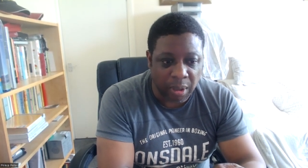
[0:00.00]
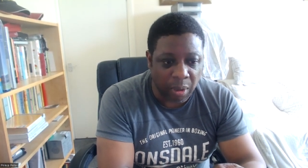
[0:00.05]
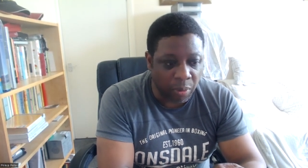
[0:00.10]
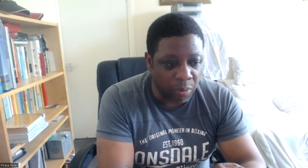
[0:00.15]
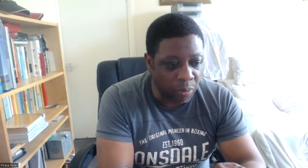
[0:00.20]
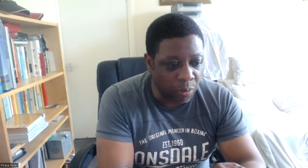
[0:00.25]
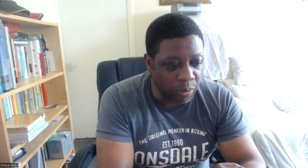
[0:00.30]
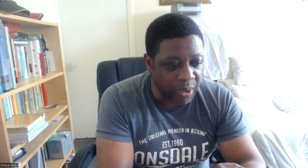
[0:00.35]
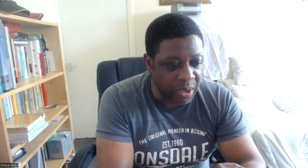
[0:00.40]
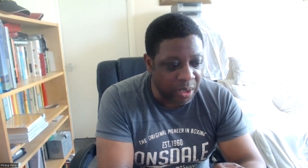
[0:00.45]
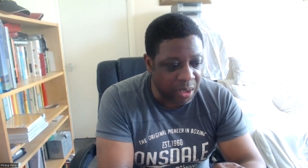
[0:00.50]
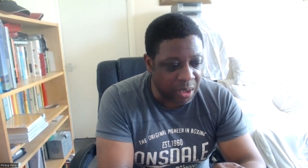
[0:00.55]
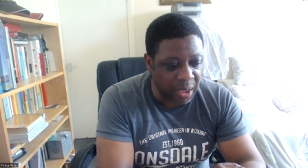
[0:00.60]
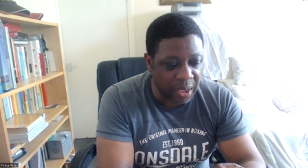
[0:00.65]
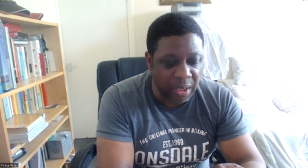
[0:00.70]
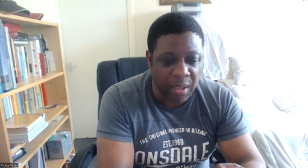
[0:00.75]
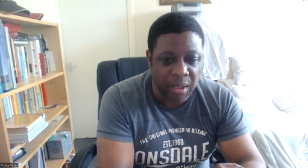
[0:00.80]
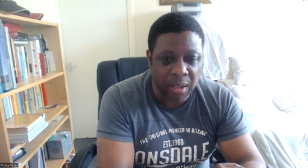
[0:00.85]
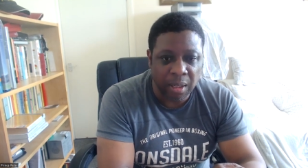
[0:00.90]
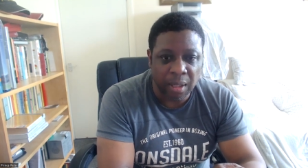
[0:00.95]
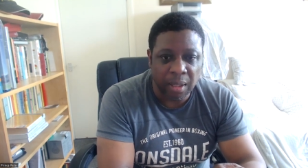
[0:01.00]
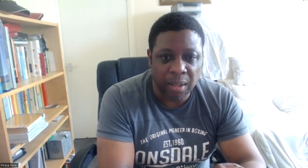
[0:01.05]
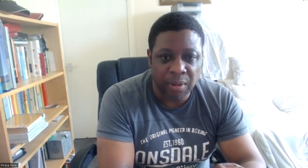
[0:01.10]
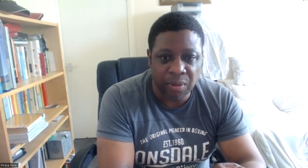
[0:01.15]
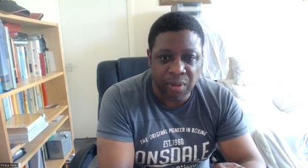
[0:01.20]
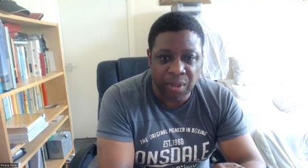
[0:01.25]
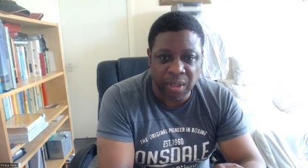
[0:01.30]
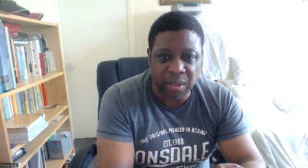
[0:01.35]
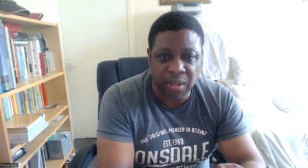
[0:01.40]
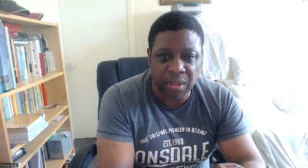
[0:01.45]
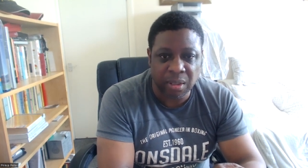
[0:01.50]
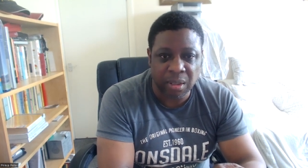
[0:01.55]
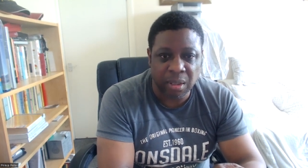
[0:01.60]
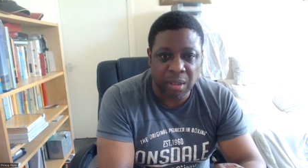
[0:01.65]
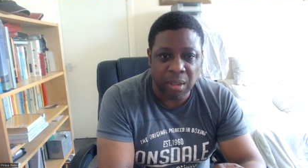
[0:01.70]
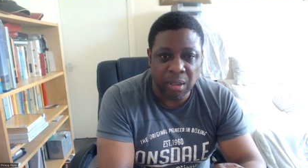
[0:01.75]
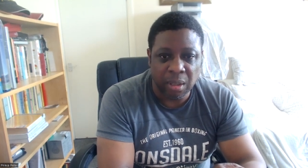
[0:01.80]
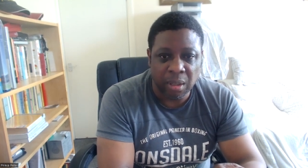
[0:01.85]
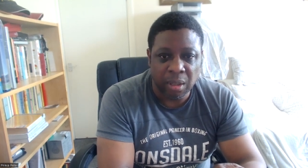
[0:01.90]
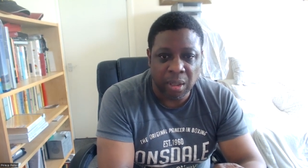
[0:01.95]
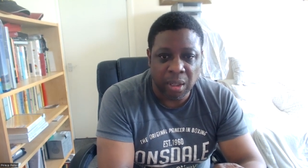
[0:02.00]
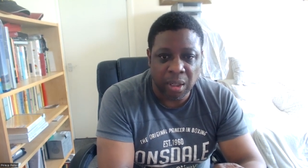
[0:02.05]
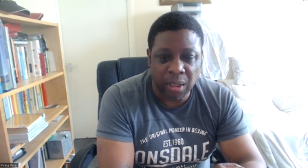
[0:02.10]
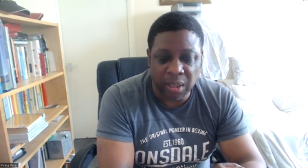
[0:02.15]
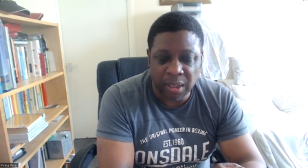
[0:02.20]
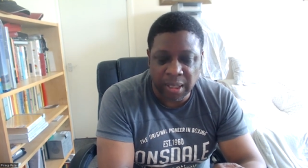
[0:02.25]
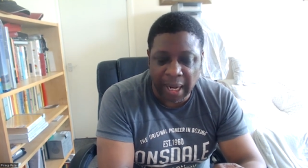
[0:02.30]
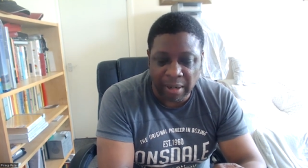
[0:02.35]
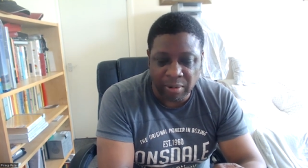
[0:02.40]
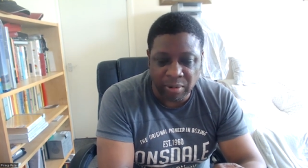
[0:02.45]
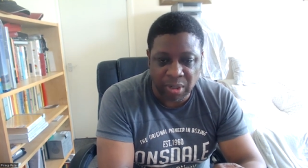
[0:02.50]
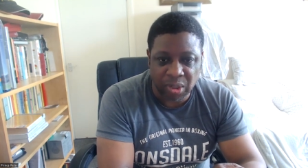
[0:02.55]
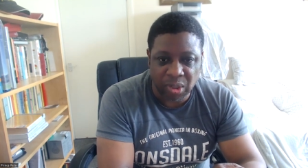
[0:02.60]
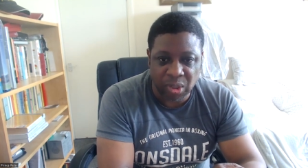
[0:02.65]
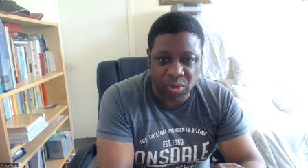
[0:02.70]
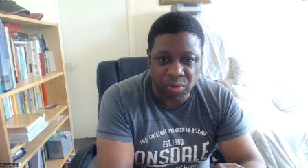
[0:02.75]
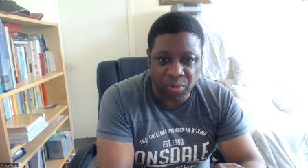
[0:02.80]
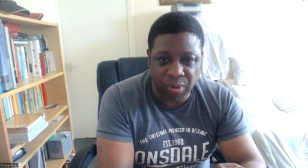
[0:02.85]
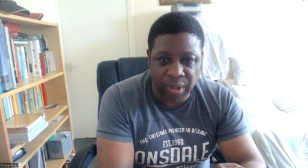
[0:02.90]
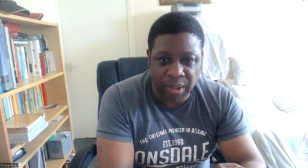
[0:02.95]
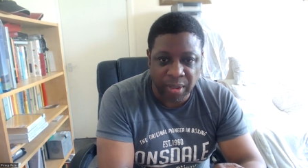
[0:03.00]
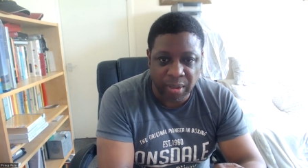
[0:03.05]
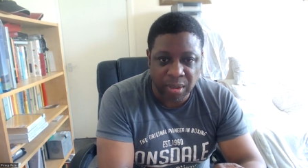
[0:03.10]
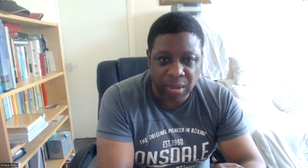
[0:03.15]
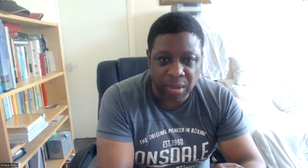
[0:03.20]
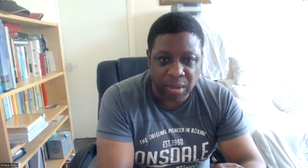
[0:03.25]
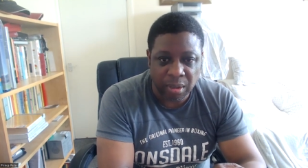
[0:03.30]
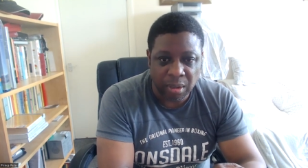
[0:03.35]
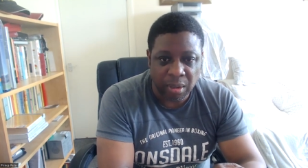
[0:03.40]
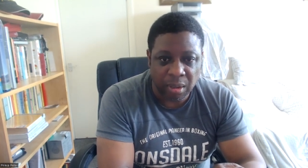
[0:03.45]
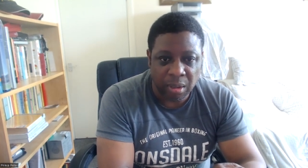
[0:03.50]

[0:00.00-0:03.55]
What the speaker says: Now, we've seen this in Downing Street,